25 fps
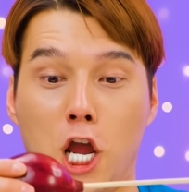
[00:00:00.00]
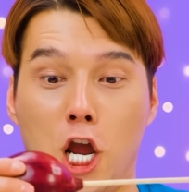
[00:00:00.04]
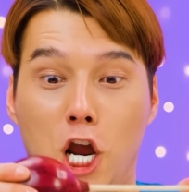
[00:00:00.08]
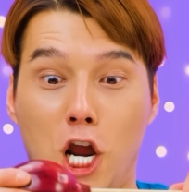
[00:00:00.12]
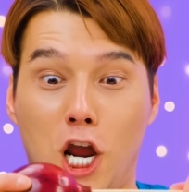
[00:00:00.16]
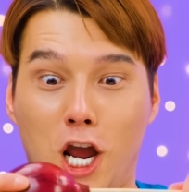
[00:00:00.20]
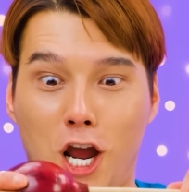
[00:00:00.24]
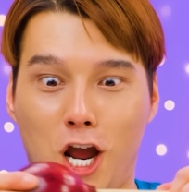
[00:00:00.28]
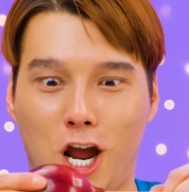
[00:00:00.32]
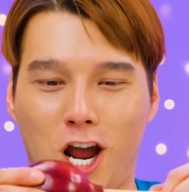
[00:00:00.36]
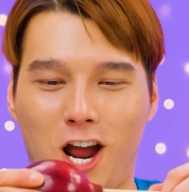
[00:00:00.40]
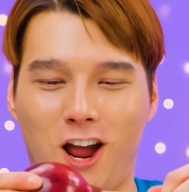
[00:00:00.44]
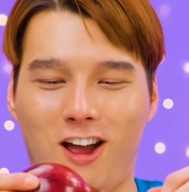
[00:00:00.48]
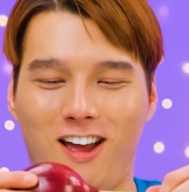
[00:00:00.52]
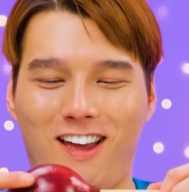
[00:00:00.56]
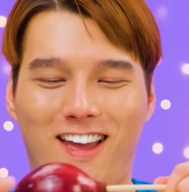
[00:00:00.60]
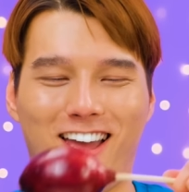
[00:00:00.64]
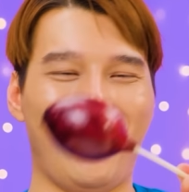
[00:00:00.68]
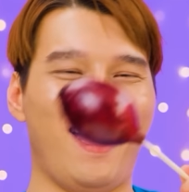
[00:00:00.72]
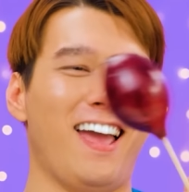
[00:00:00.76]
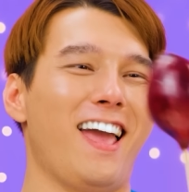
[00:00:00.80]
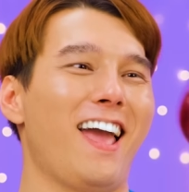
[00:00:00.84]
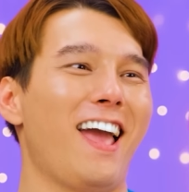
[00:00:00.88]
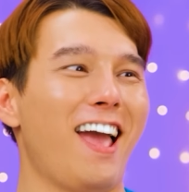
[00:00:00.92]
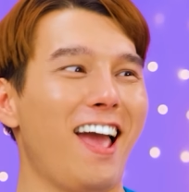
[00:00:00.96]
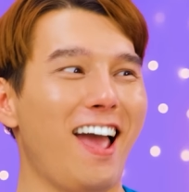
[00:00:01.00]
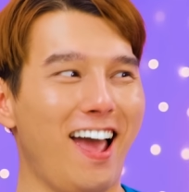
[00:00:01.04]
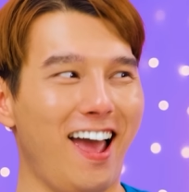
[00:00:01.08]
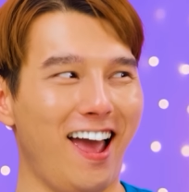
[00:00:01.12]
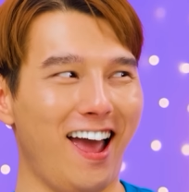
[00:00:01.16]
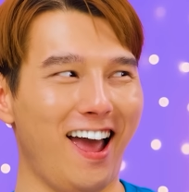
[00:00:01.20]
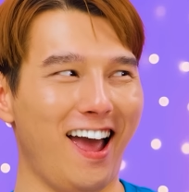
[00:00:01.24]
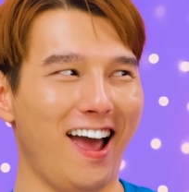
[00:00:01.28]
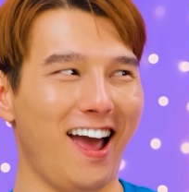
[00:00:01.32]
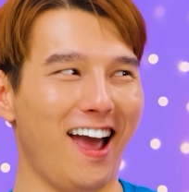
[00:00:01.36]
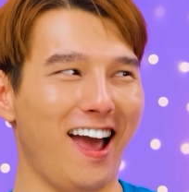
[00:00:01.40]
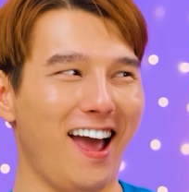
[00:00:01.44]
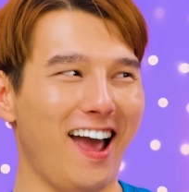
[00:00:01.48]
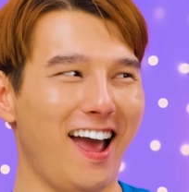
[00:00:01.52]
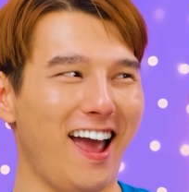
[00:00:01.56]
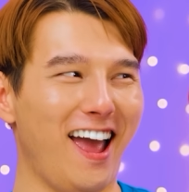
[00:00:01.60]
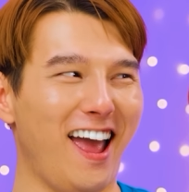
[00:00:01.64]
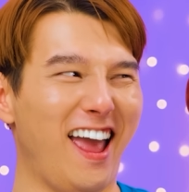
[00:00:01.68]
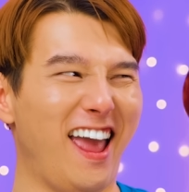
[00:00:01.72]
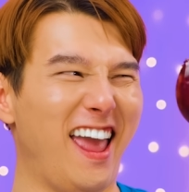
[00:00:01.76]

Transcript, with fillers: Oh, totally, idea!